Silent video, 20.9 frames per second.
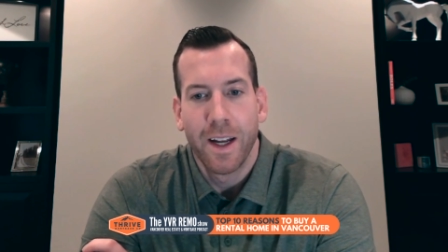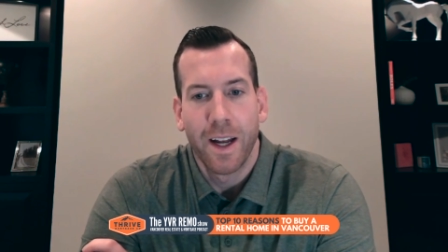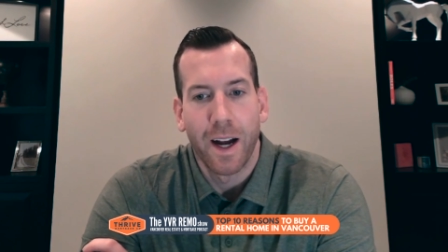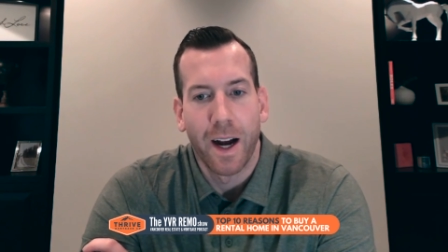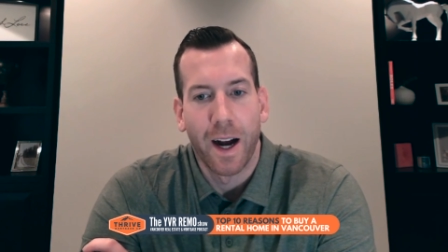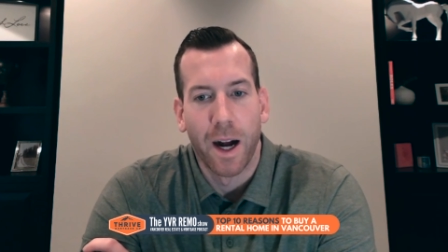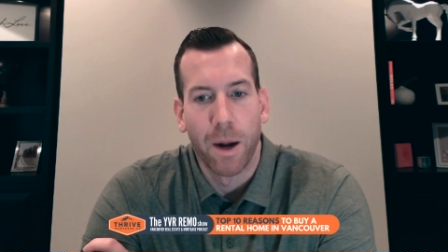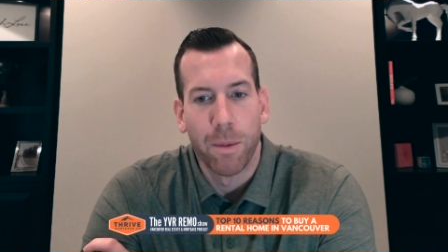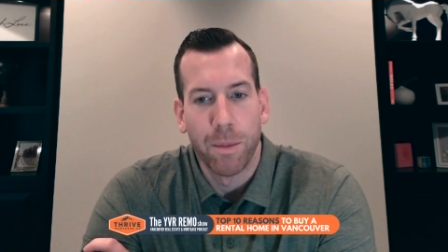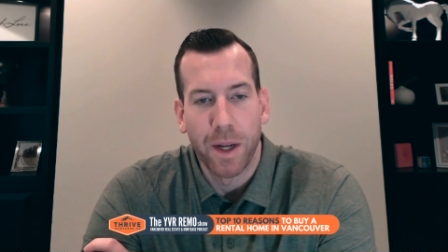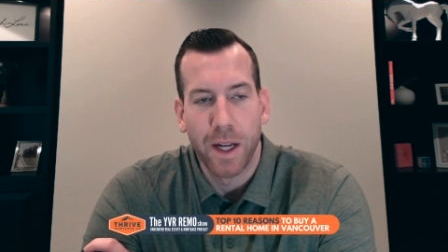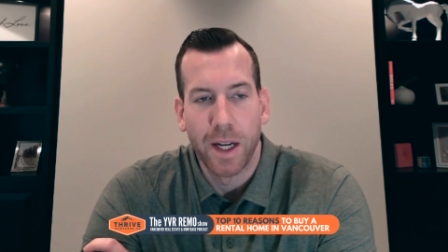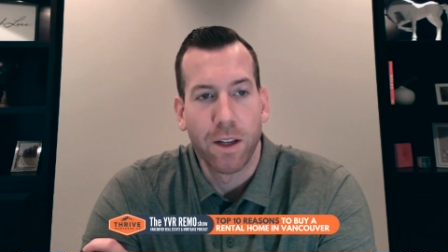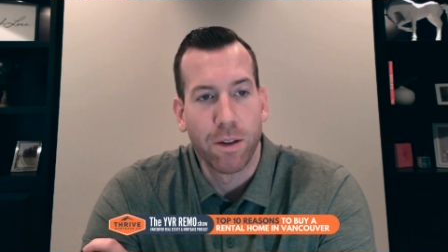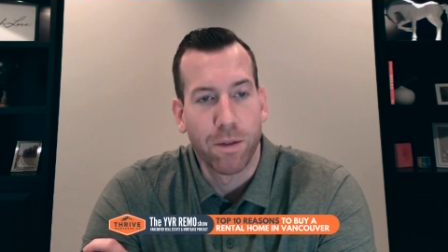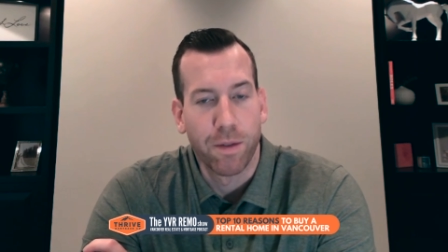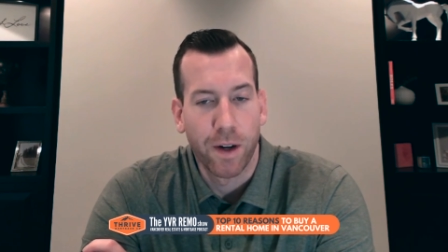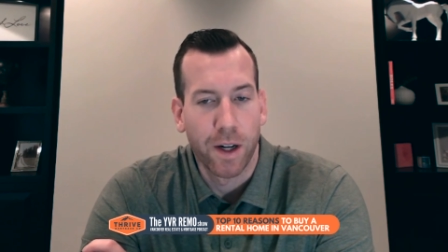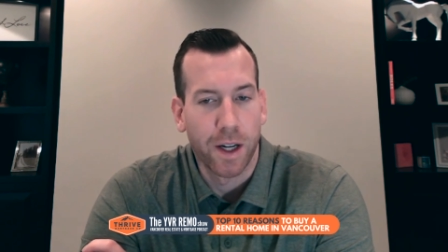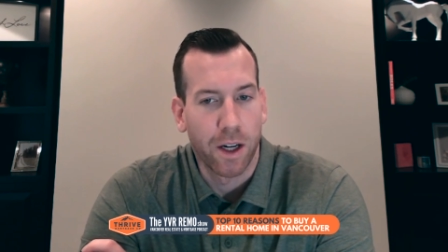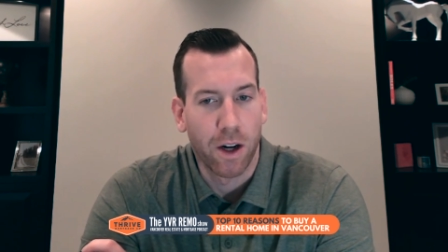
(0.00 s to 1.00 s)
It is
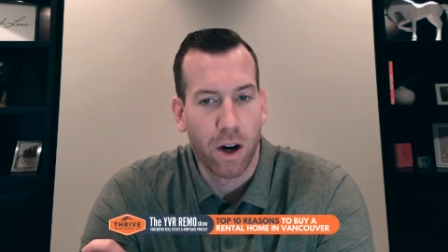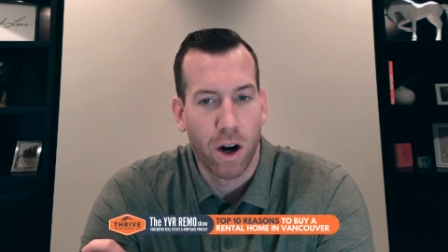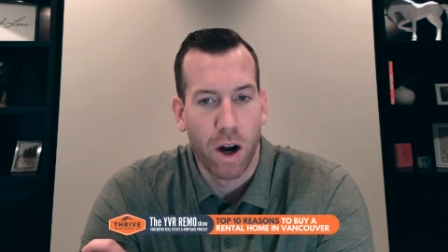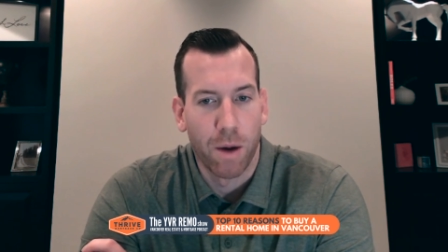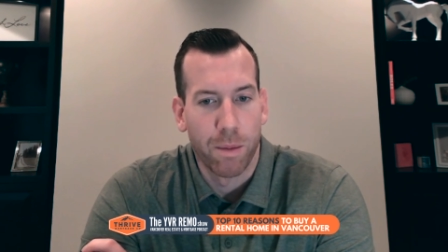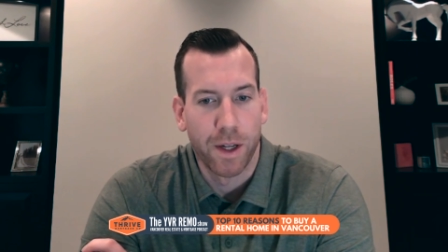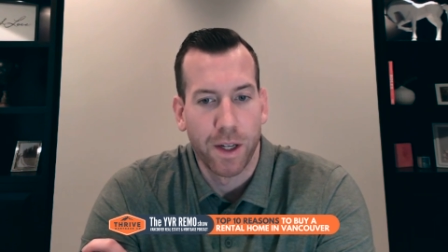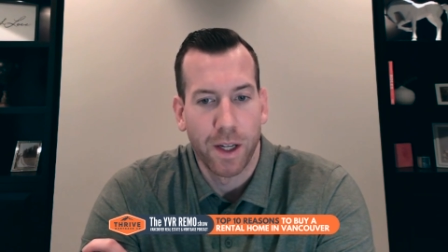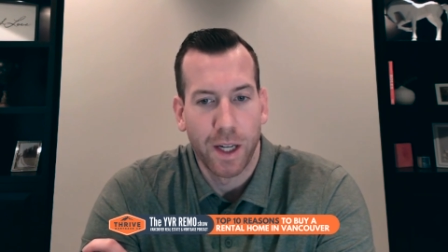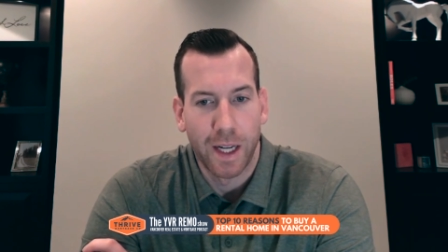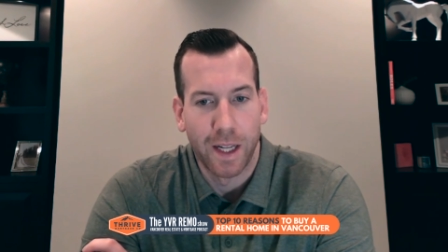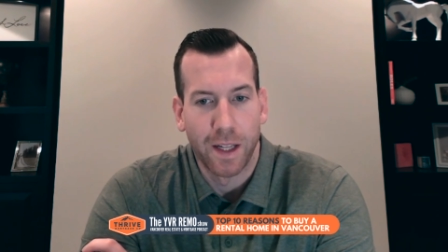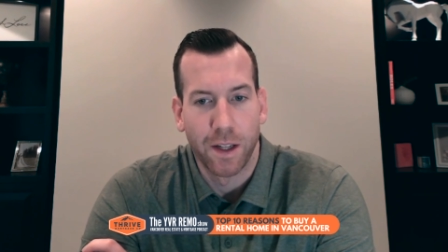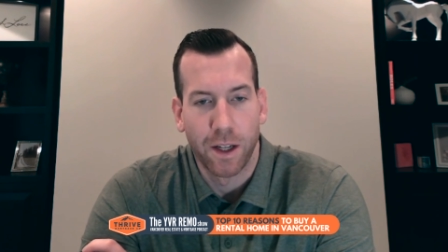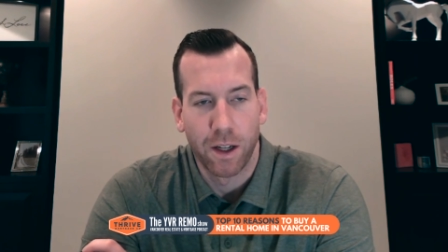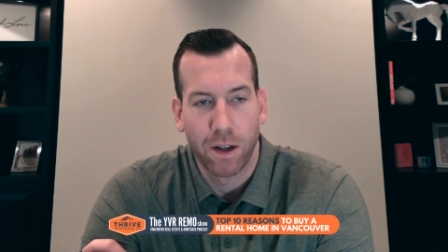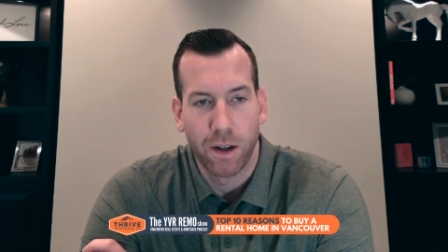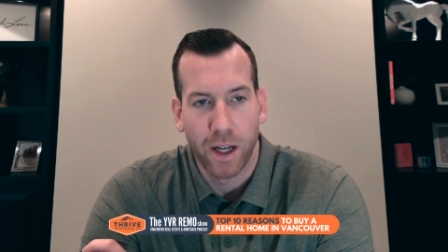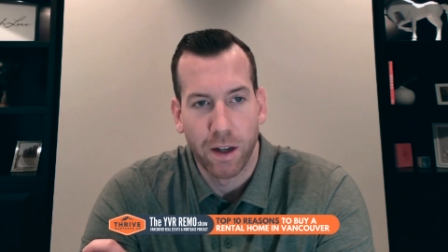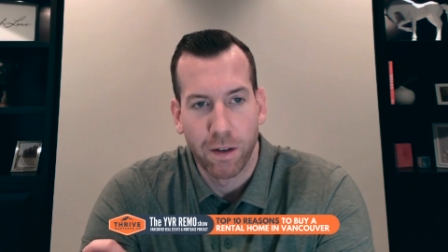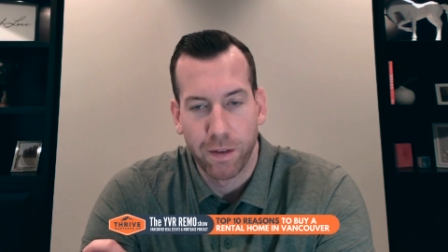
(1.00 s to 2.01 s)
very common in the
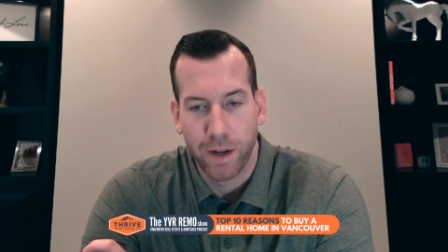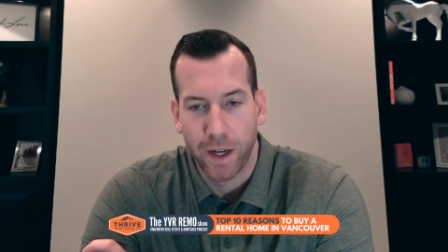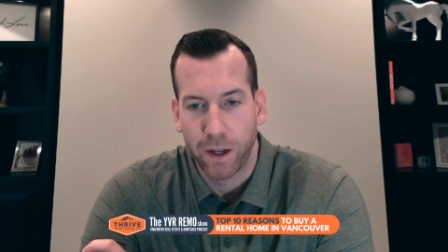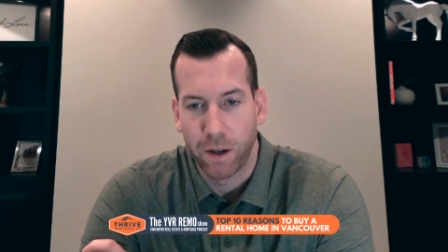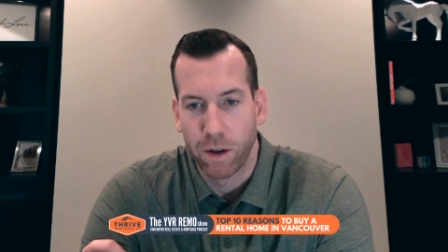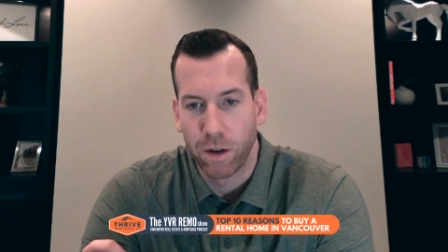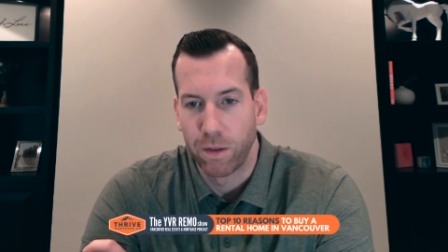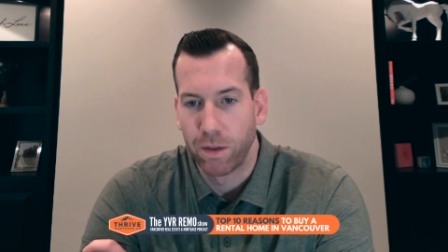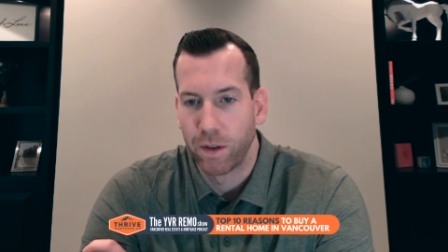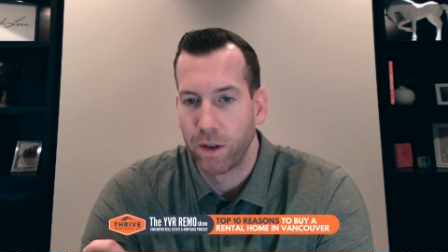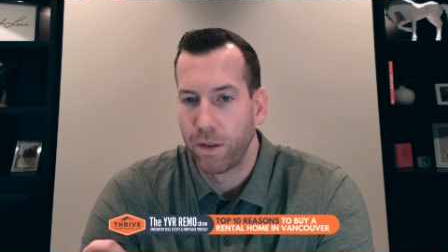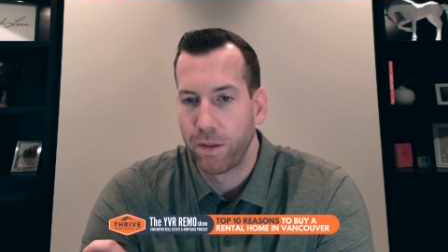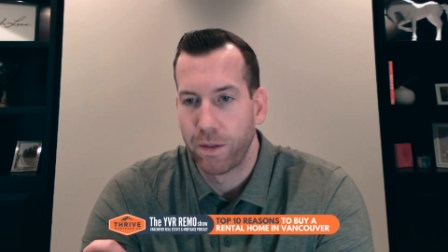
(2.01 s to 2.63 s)
greater Vancouver,